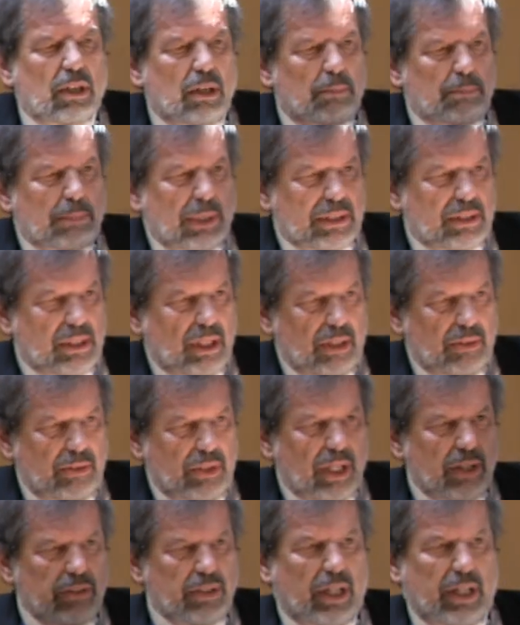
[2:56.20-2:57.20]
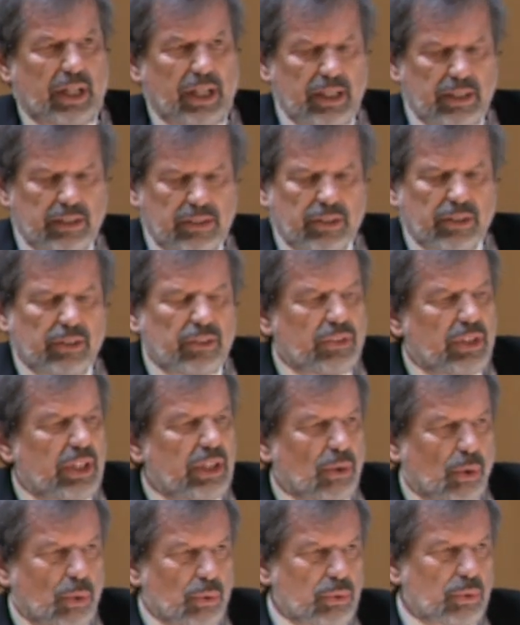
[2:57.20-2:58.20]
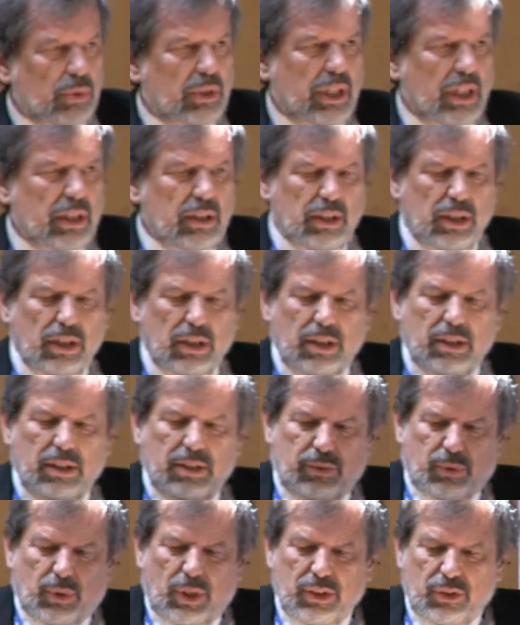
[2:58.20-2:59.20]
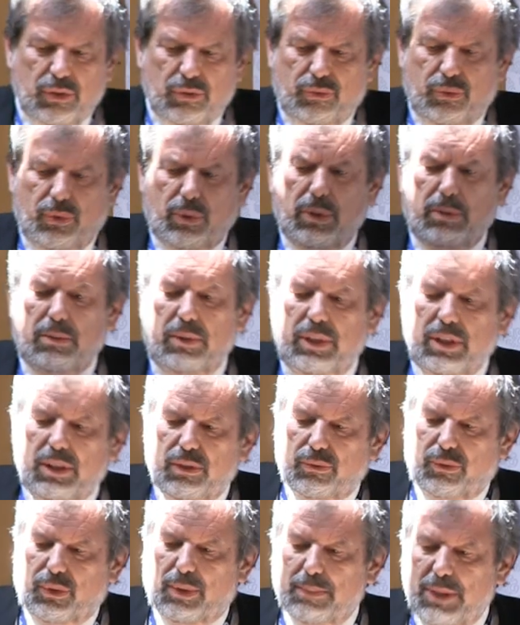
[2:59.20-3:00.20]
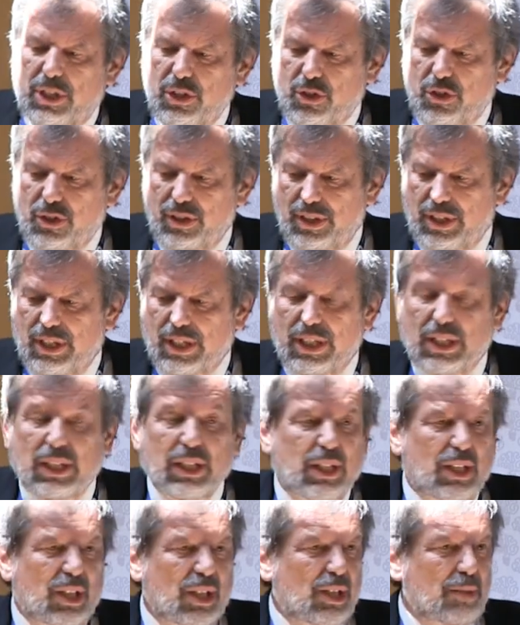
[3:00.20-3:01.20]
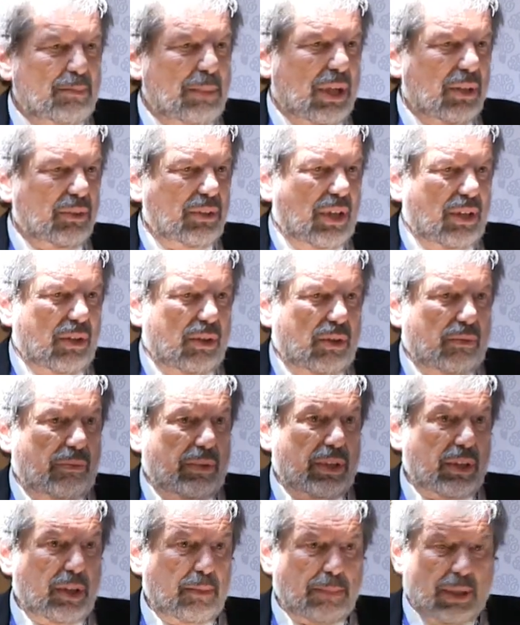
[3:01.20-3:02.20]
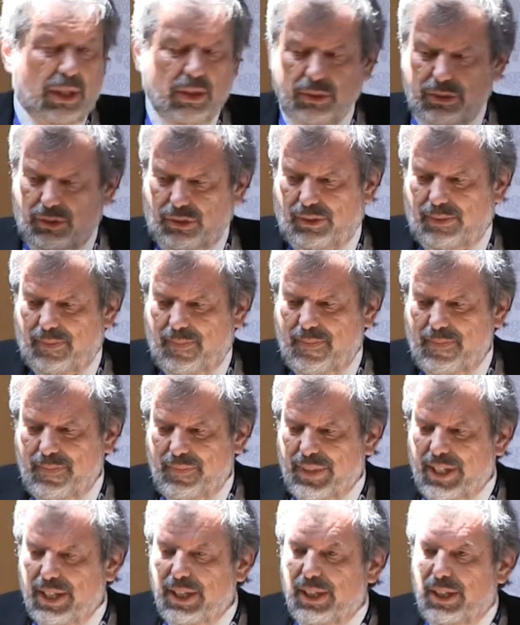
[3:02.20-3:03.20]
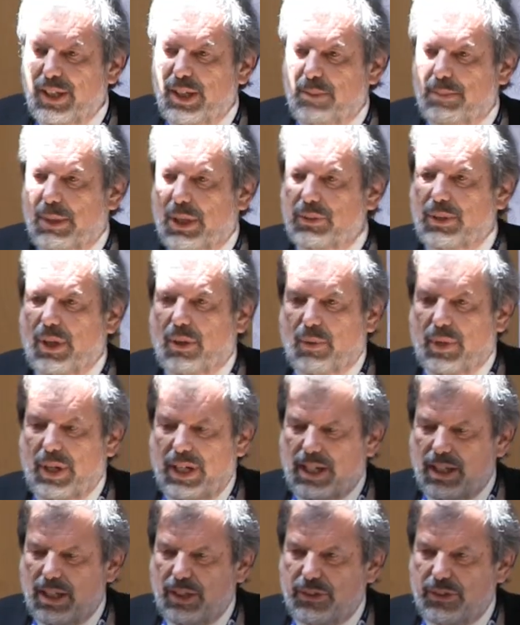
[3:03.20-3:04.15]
But on the other hand, they also can transfer information about our whereabouts, about our health